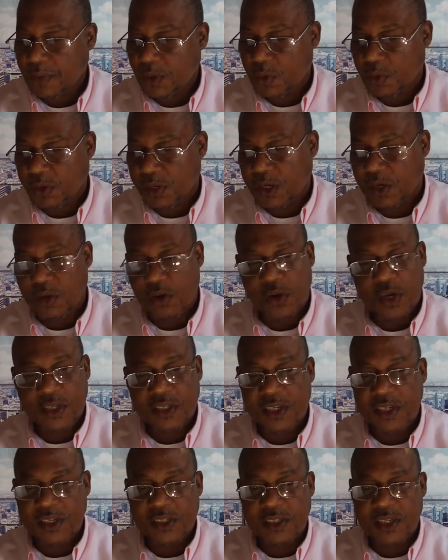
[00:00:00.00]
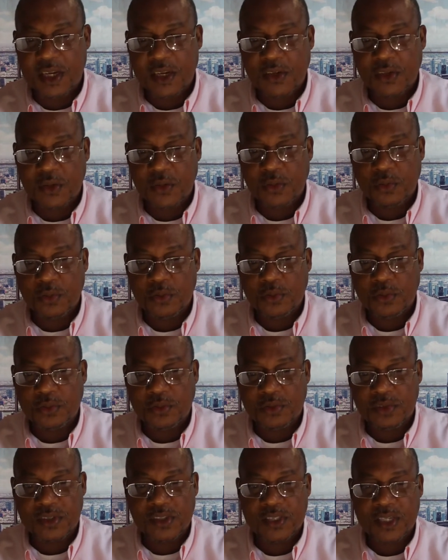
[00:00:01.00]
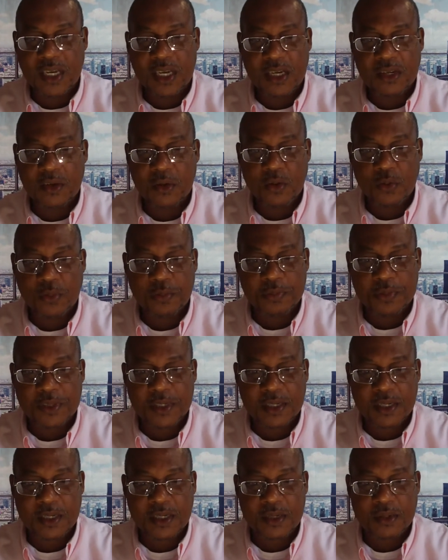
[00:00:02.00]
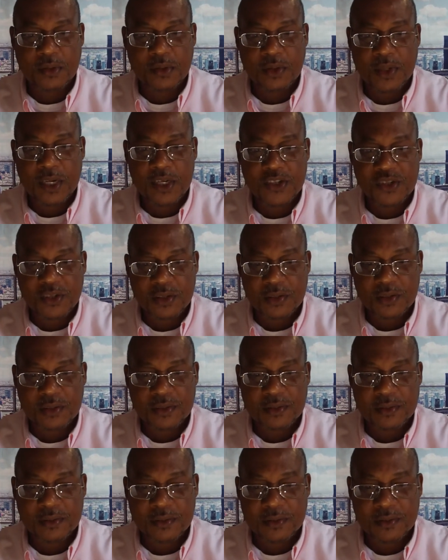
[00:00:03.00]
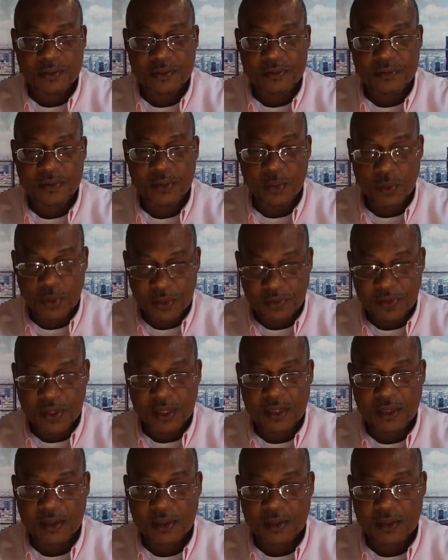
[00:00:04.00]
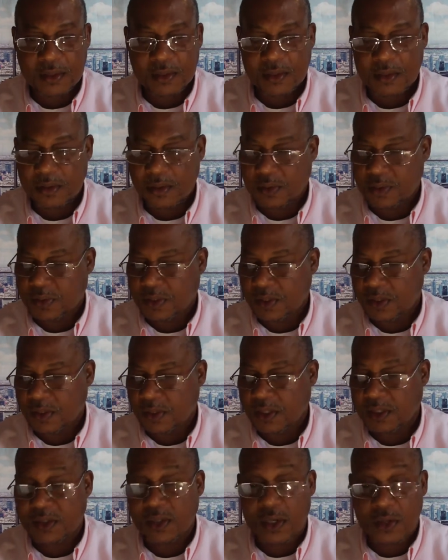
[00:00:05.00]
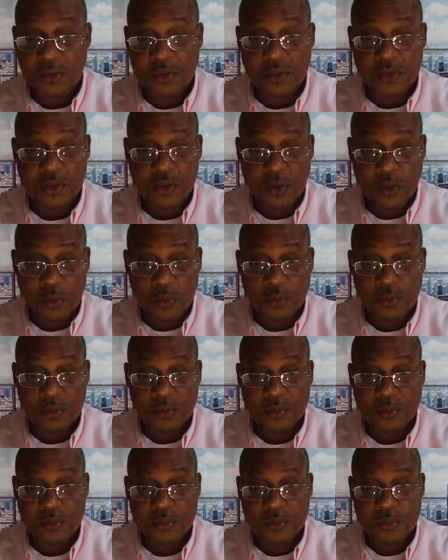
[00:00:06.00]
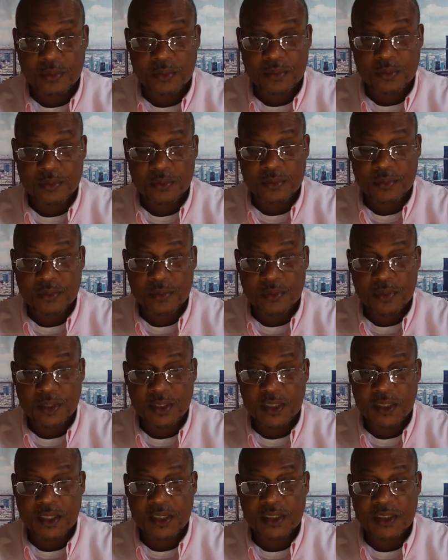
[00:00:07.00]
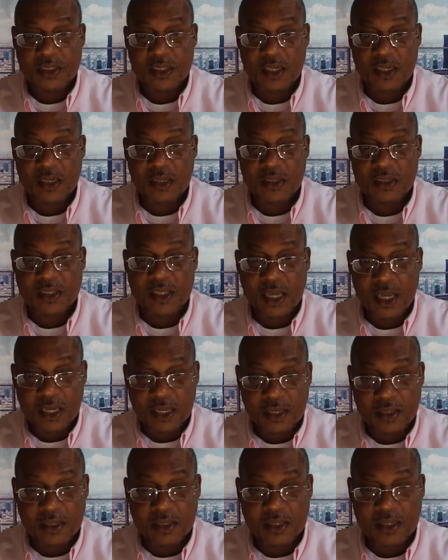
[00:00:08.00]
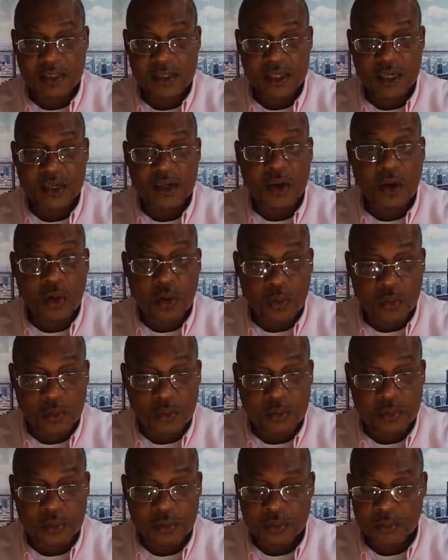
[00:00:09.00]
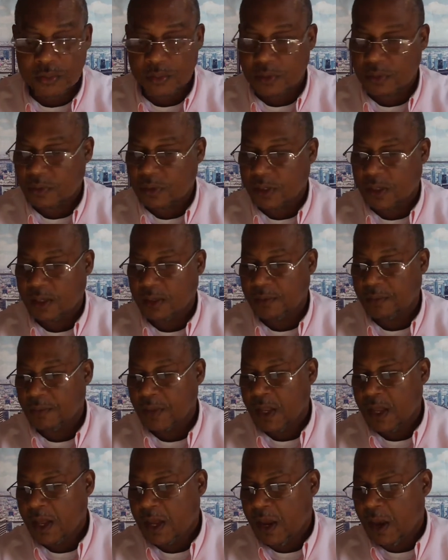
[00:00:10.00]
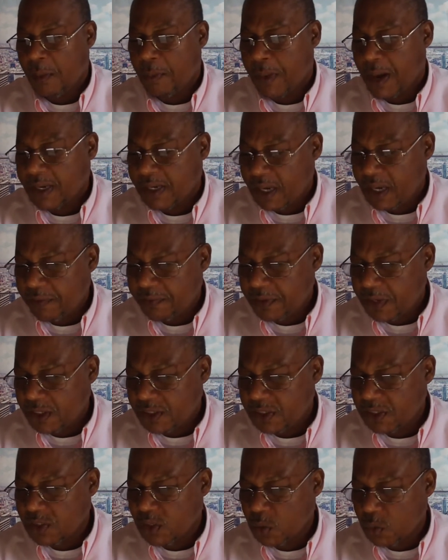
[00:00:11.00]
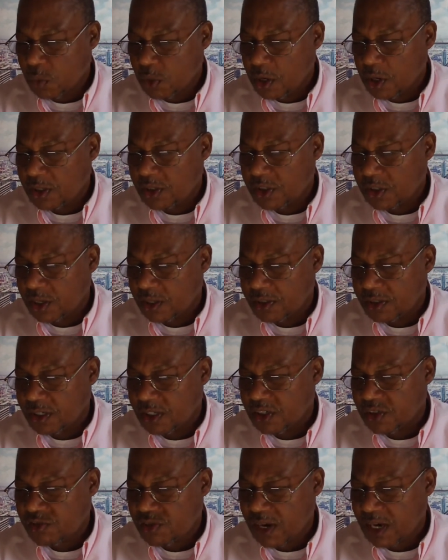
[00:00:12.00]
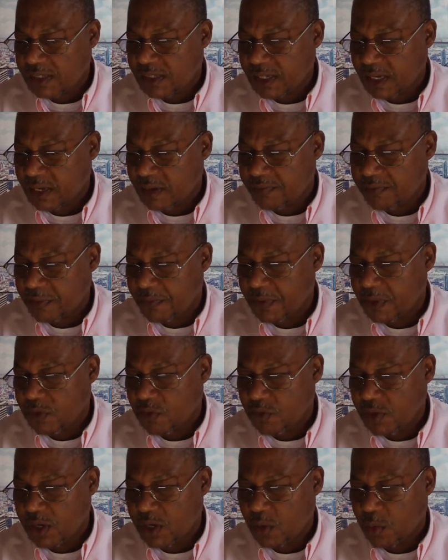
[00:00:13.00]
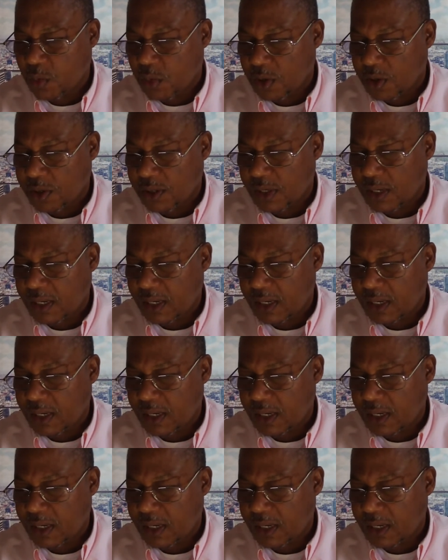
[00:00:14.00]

Okay, God didn't tell you to stay in no particular location, for one thing. Okay, He tell you to go. He didn't say stay. He said go. Okay. By definition, the word church is translated from the Greek word